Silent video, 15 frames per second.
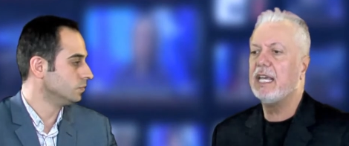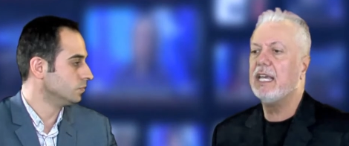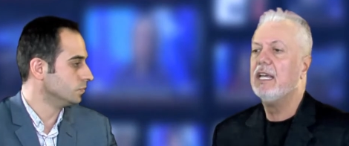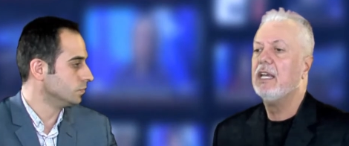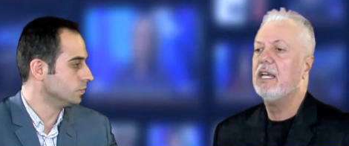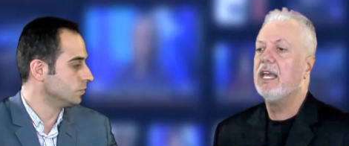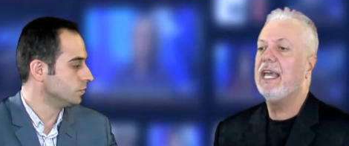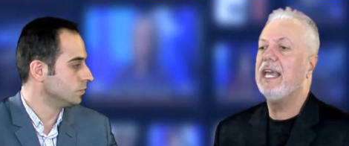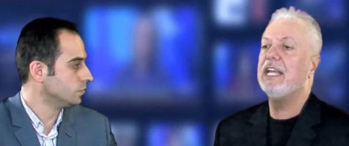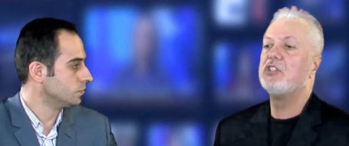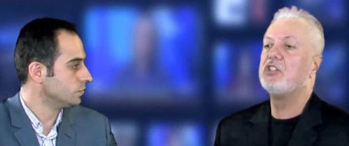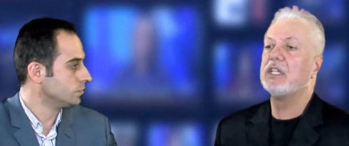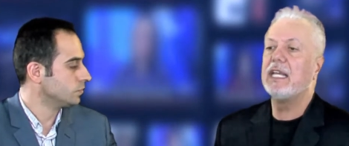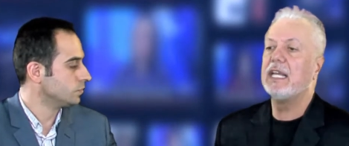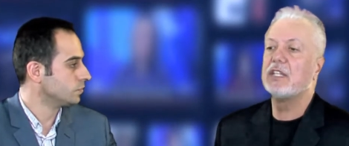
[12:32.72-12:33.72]
Speaker 1: mm. hedge
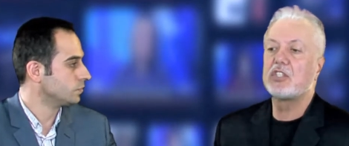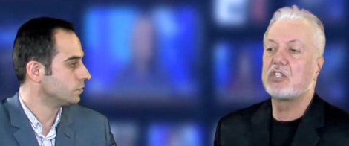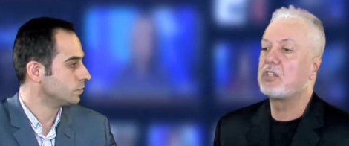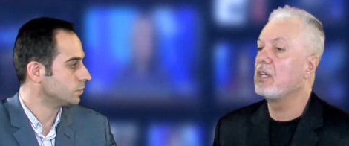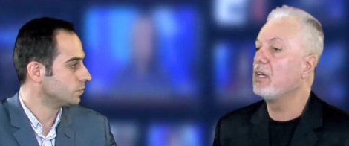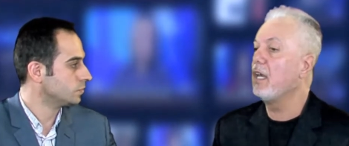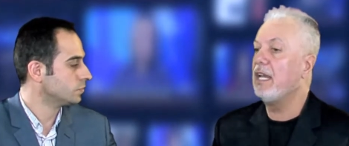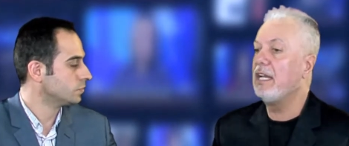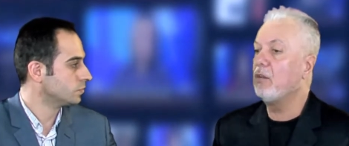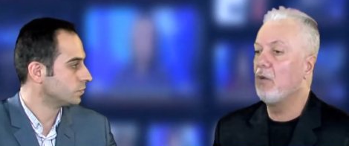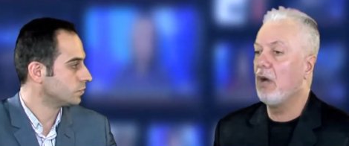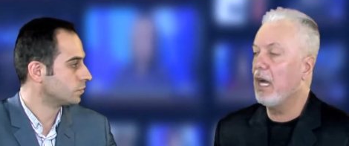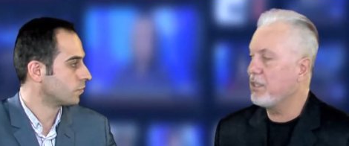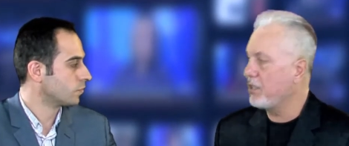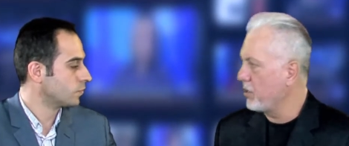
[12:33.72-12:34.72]
against uh, any
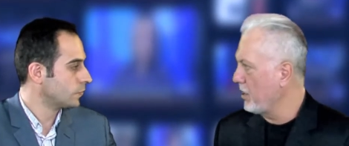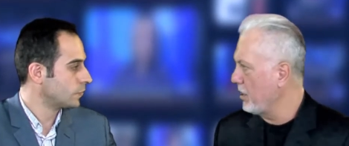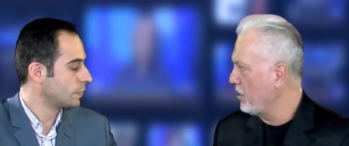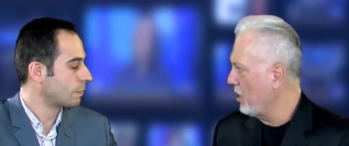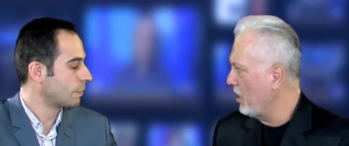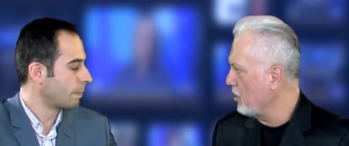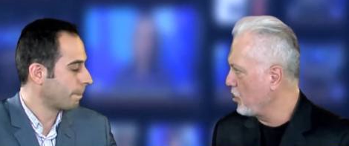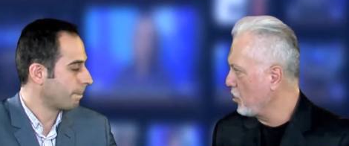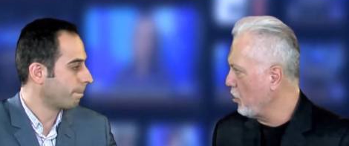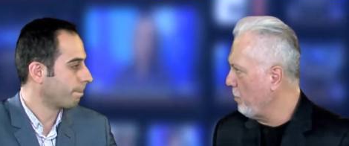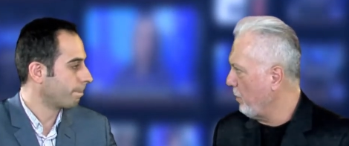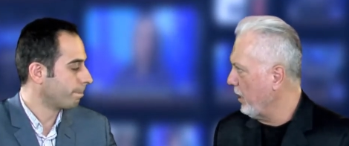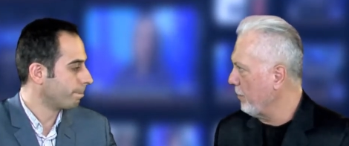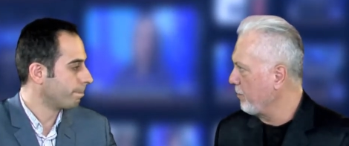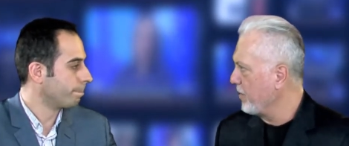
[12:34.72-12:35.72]
rises in, in
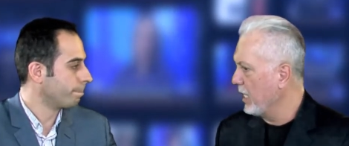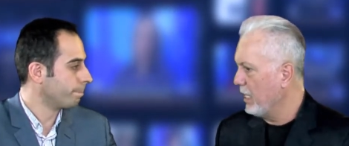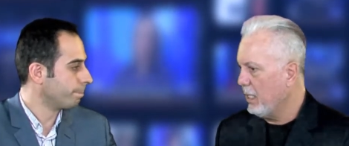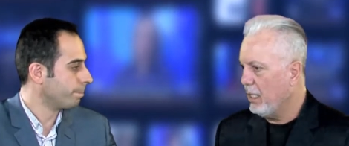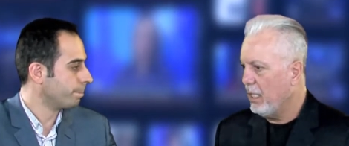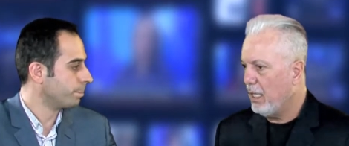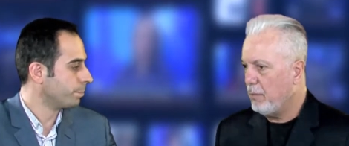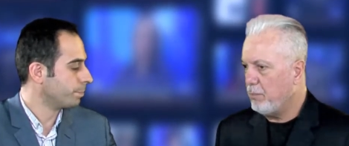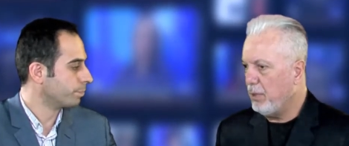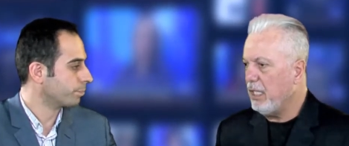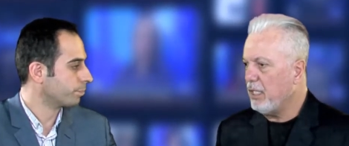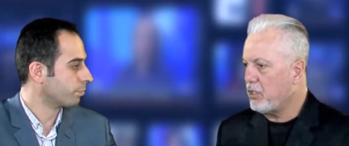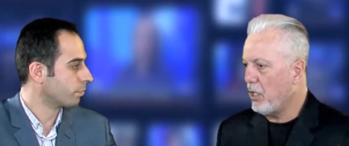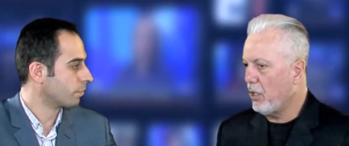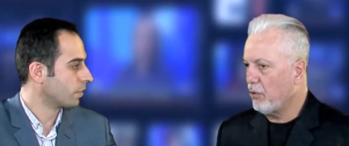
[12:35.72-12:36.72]
super. And
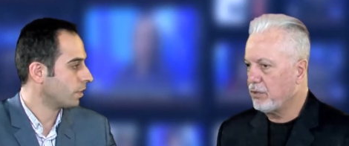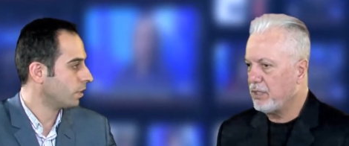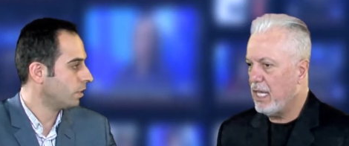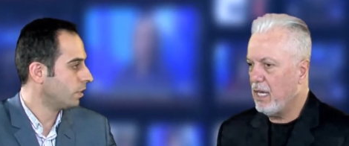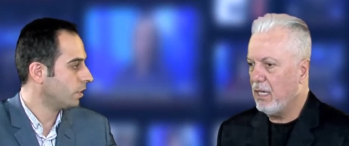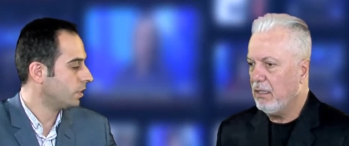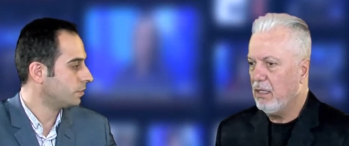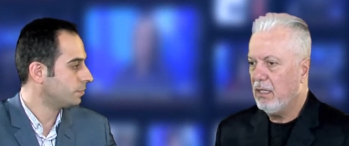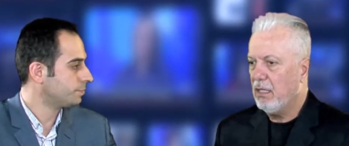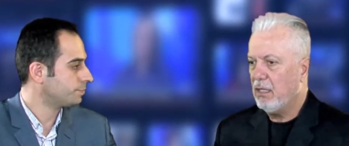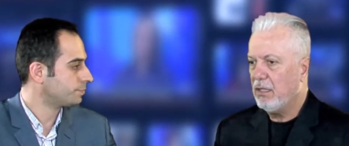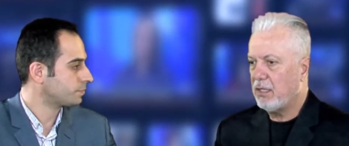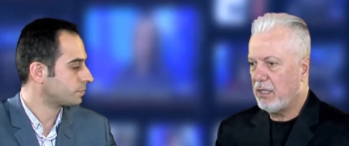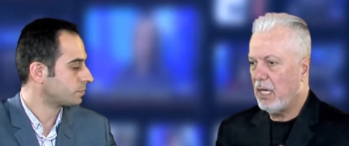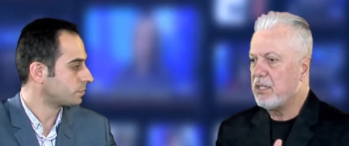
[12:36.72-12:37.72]
being told now
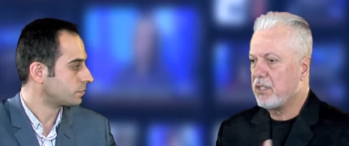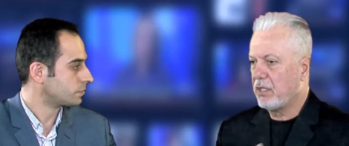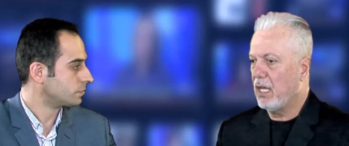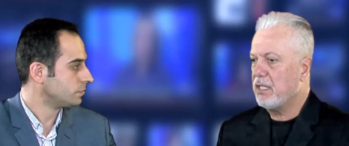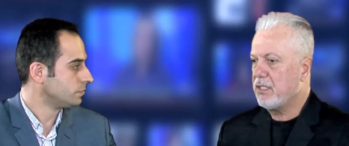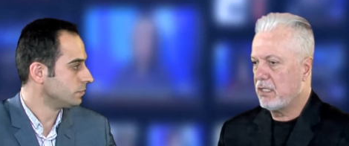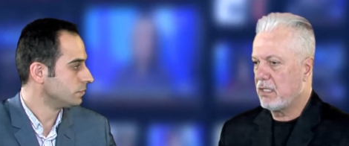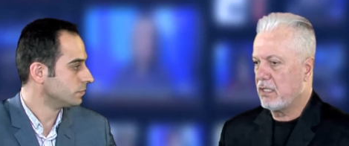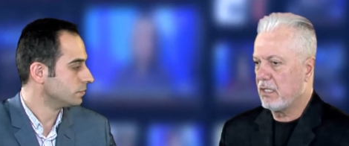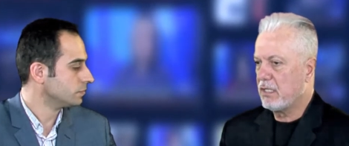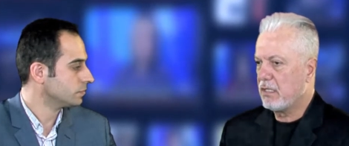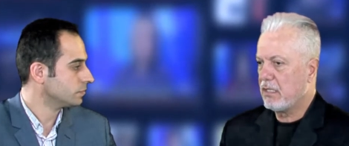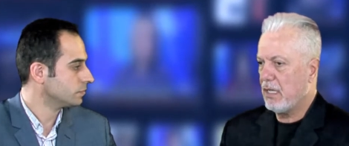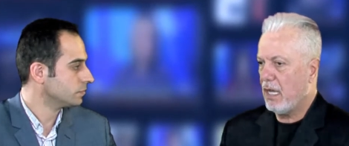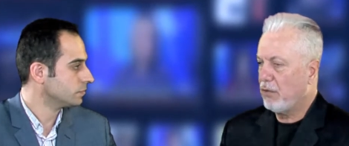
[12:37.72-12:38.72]
that those
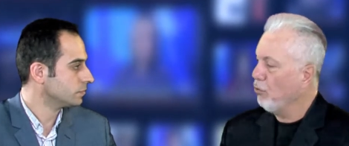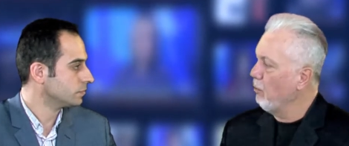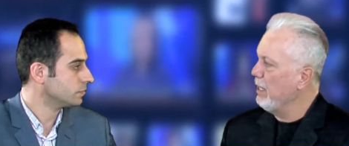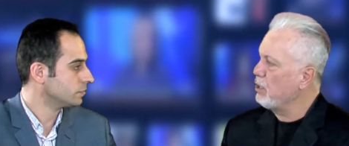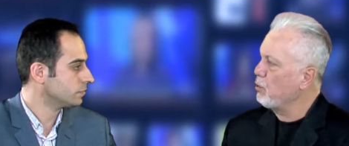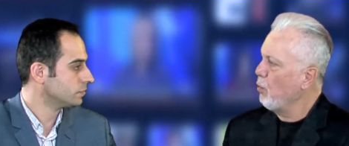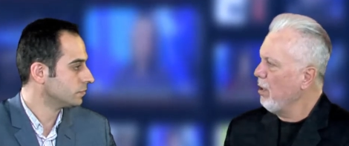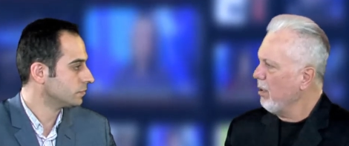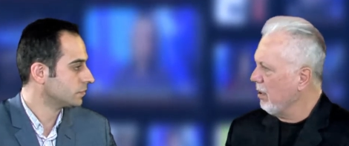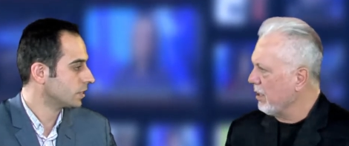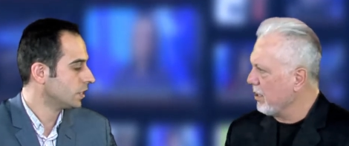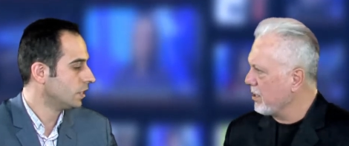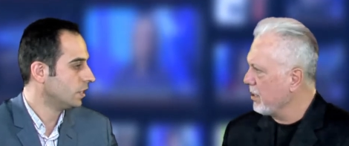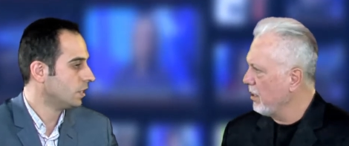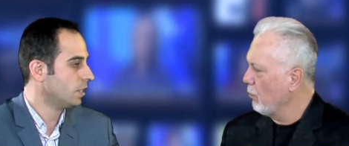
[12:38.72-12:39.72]
licenses are almost
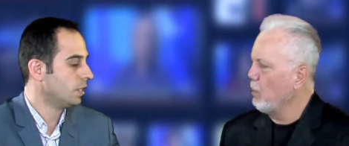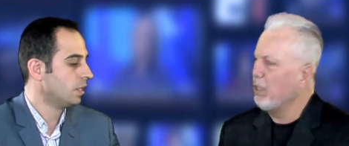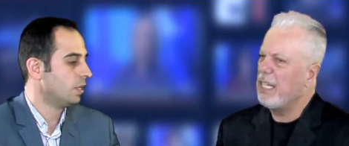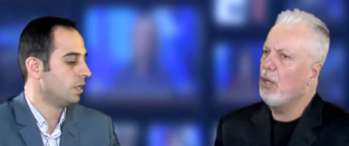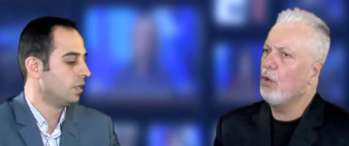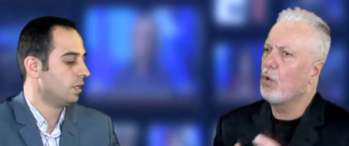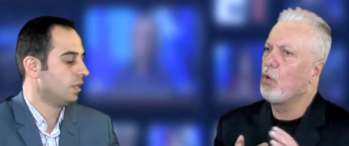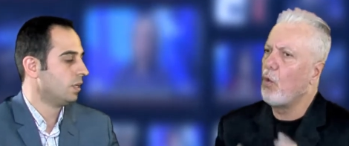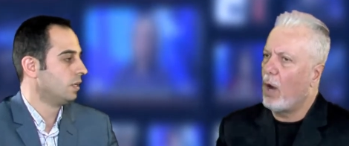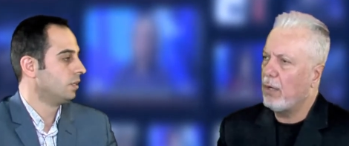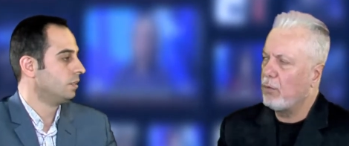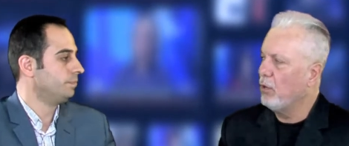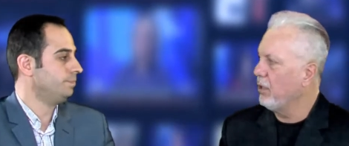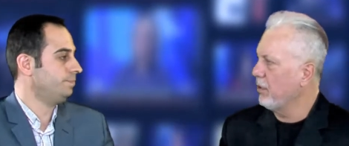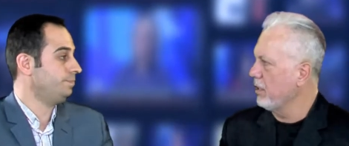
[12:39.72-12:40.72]
worthless. Well, they're not quite
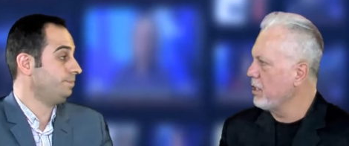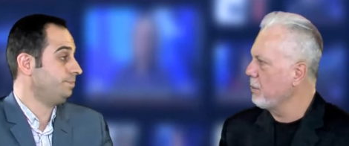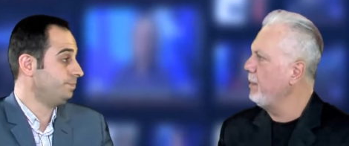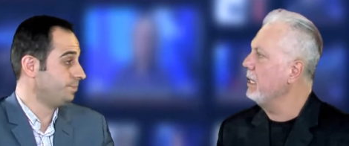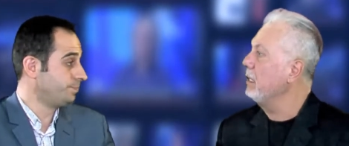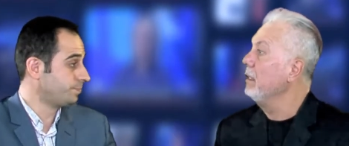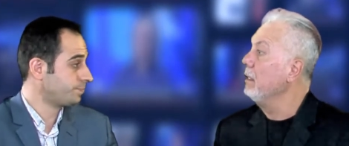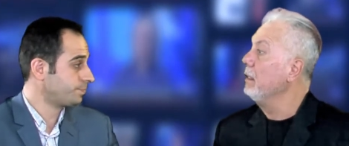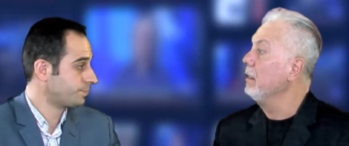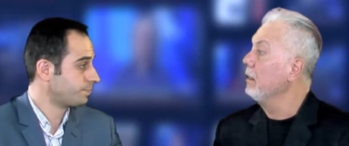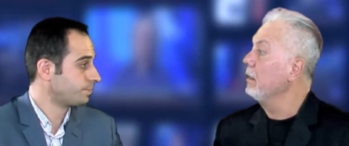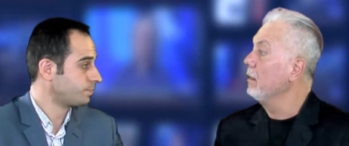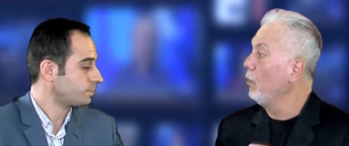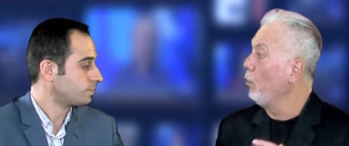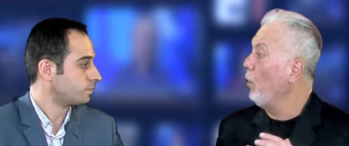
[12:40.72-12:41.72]
worthless, but
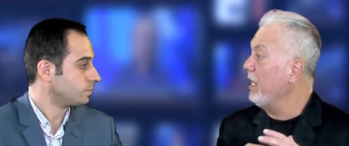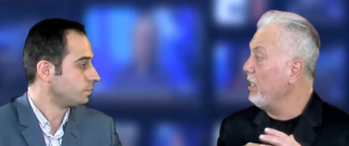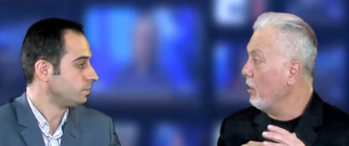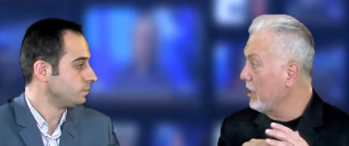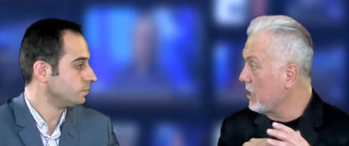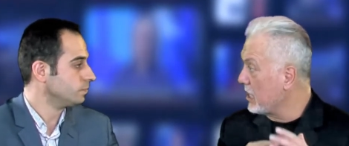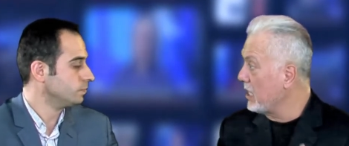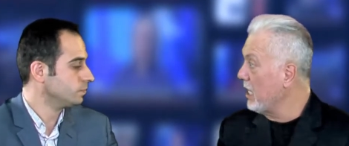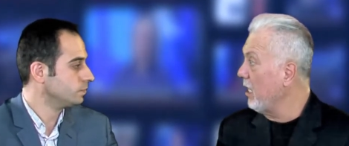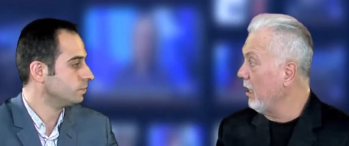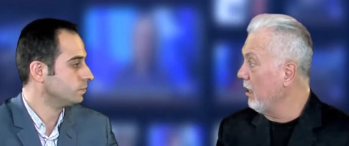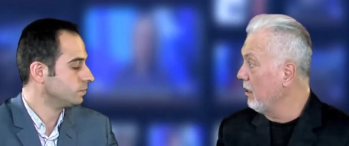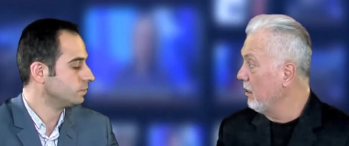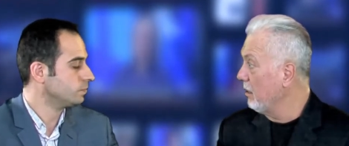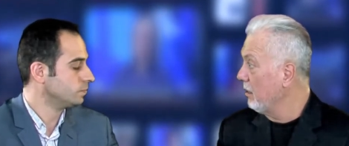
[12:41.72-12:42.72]
when you
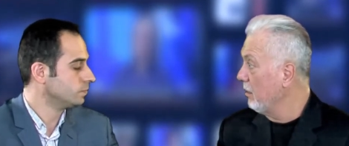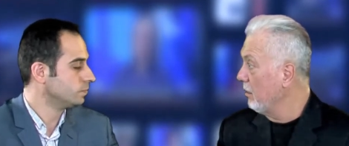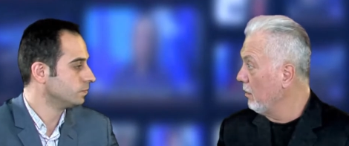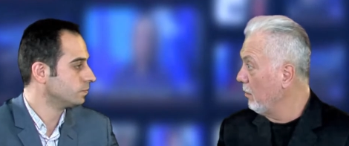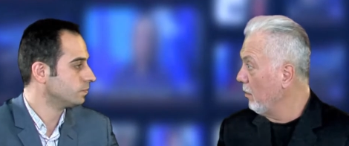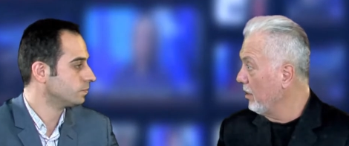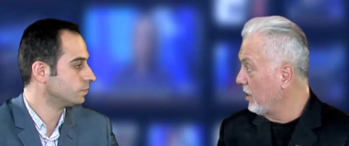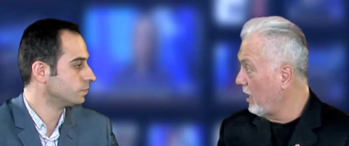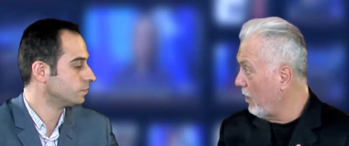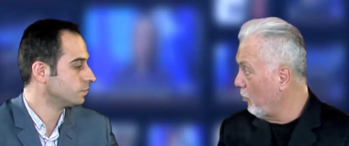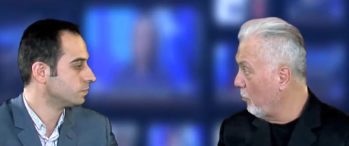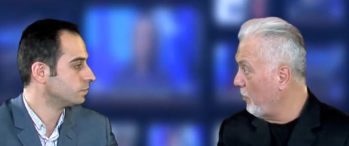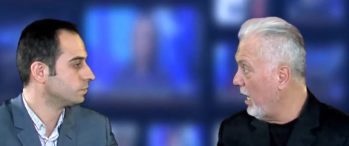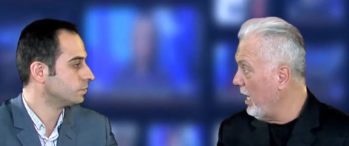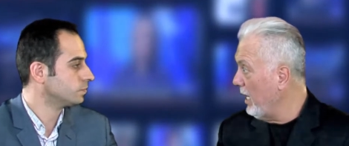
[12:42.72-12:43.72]
consider what they were
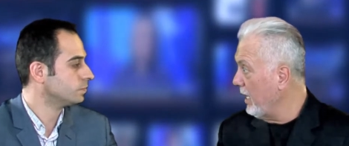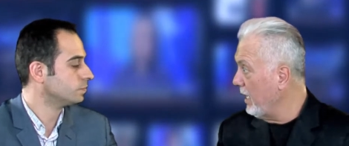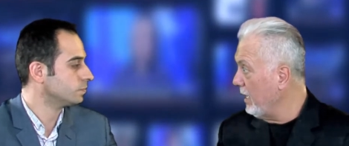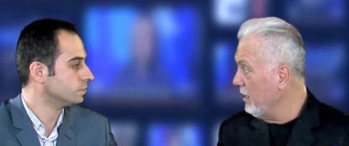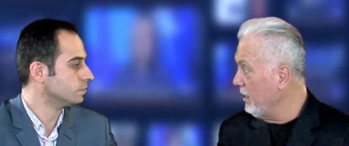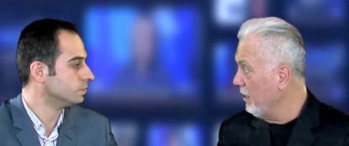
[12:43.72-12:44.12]
paid mm.